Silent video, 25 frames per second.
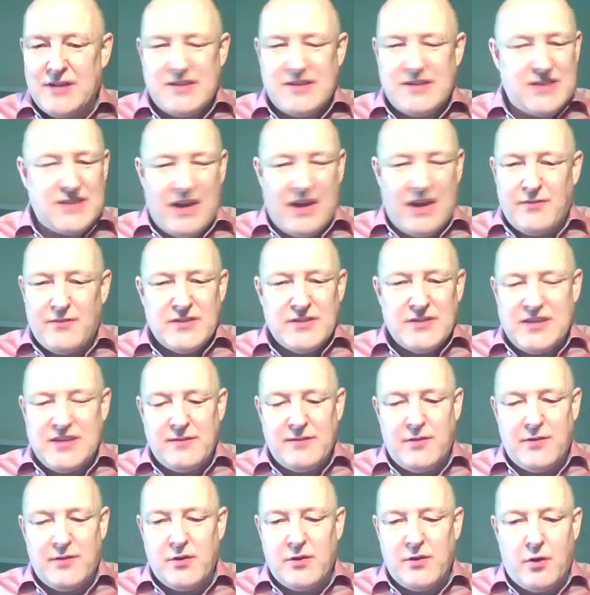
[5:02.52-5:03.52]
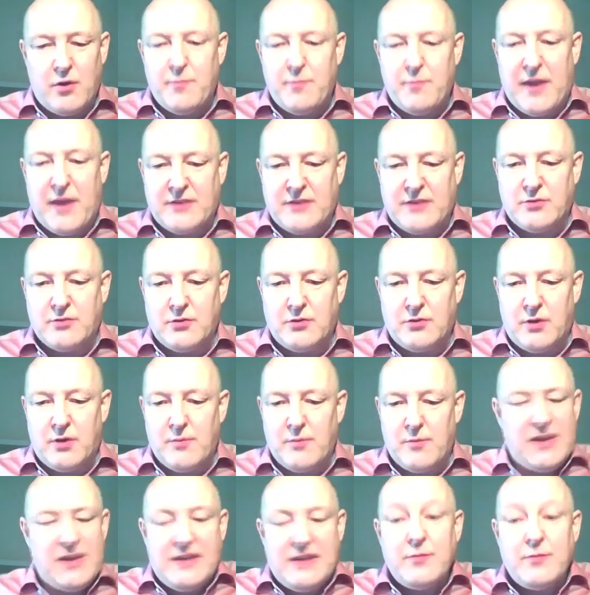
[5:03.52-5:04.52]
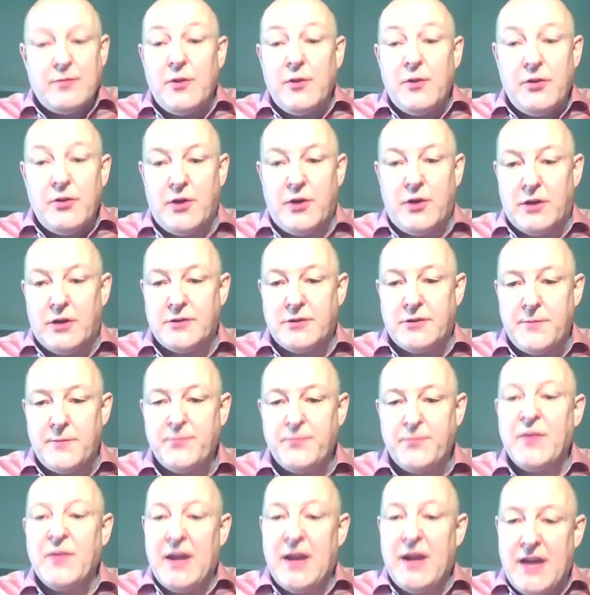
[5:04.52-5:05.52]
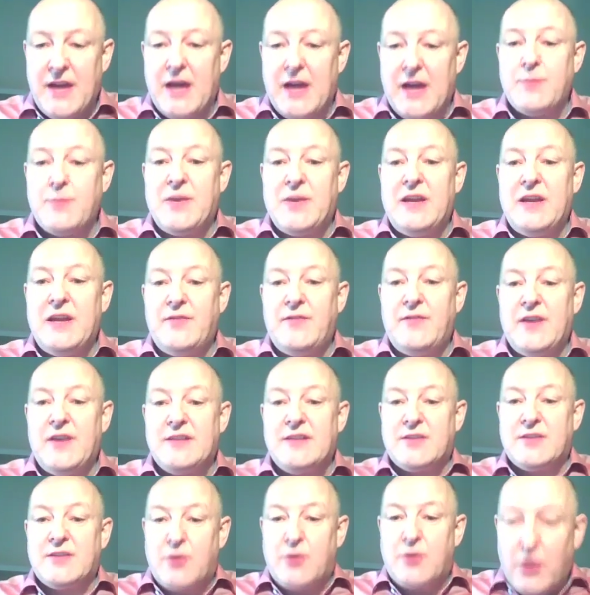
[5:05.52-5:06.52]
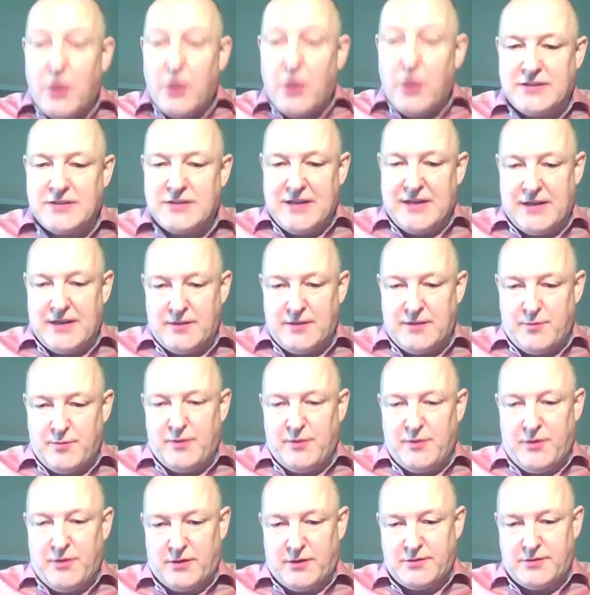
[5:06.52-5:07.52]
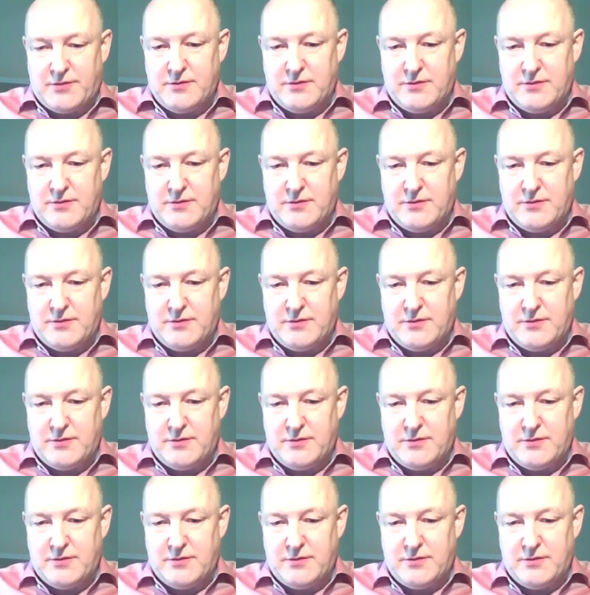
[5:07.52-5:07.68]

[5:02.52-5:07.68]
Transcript: everything will go back to normal. It will not, and I believe it's good that it will not.